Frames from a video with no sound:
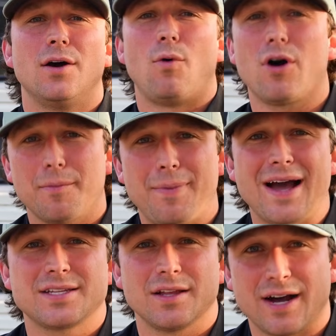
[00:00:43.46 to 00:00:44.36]
Welcome
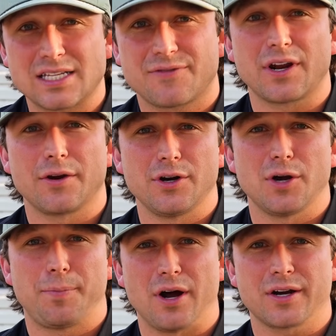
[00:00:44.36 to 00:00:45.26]
back to the Let's Freakin'
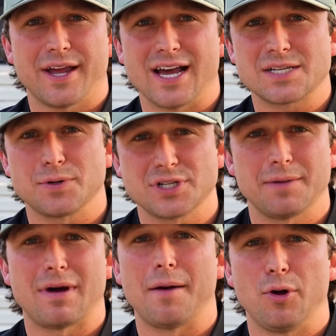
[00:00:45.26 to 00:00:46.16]
Rodeo podcast
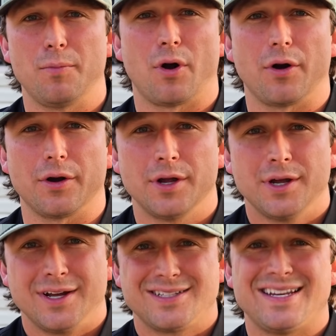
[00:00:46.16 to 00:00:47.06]
presented by Boot Barn.
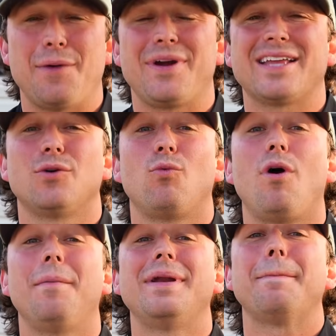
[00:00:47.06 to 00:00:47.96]
Today we got the
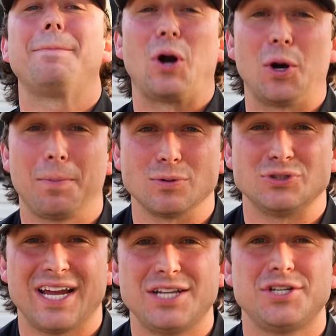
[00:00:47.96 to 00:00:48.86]
woman in purple,
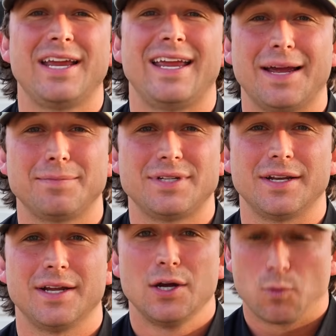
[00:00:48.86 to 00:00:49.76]
JJ Hampton.
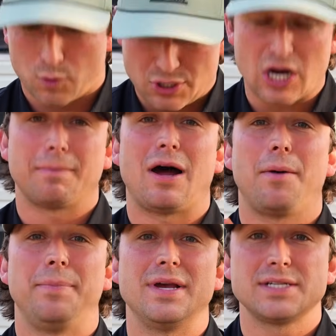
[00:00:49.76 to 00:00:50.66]
We're talking
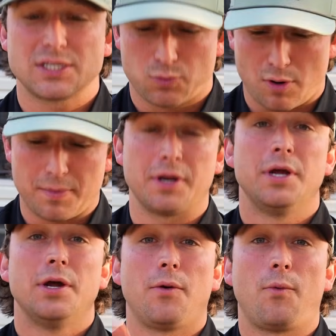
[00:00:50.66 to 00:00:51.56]
about businesswoman,
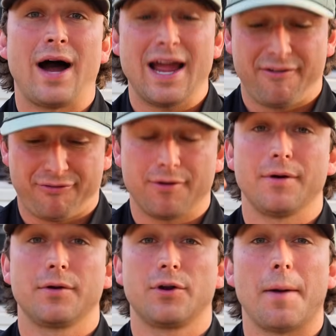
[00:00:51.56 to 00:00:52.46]
wife,
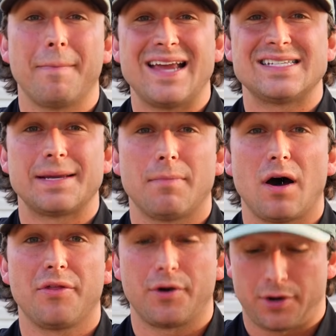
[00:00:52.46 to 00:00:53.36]
amazing
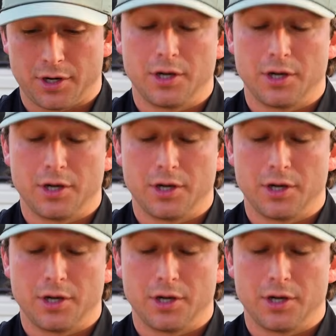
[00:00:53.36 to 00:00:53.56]
mother.